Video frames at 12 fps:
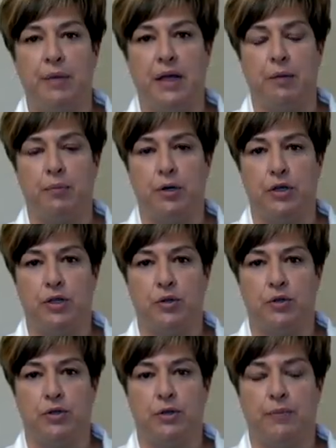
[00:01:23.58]
being
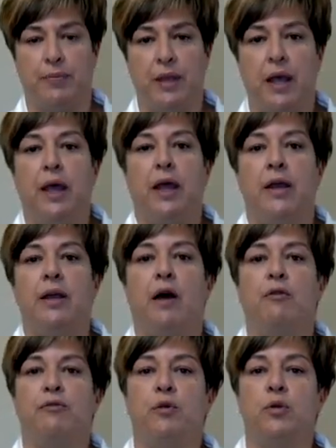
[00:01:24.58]
produced.
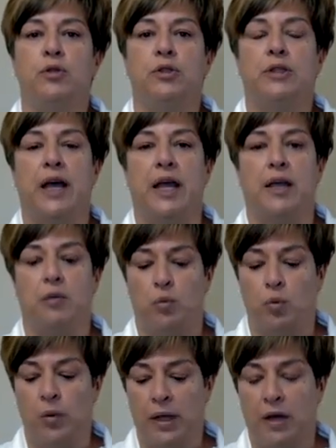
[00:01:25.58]
Now for today,
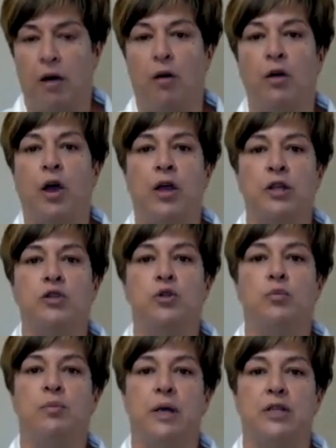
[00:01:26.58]
we are going
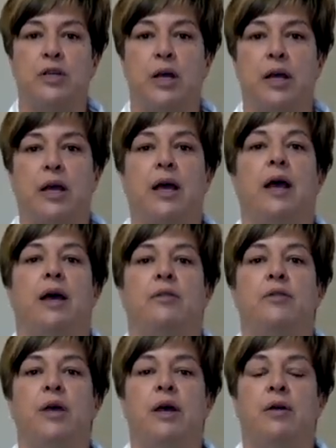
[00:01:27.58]
to measure
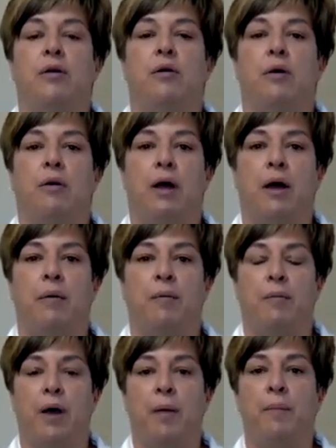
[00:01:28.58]
the
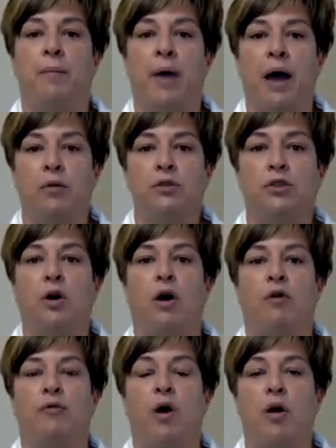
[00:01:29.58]
amount
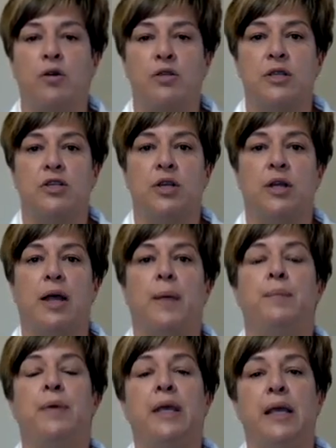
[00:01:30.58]
of oxygen
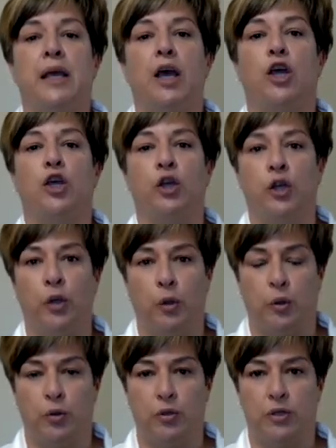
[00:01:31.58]
being
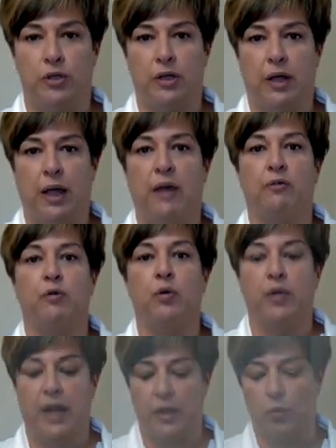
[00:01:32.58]
used. And for
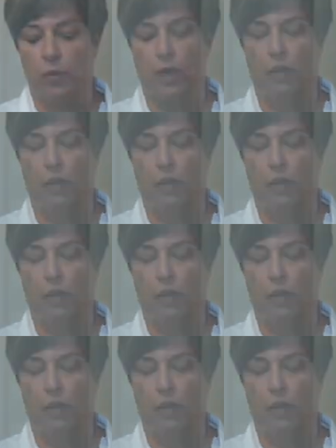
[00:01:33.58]
that, we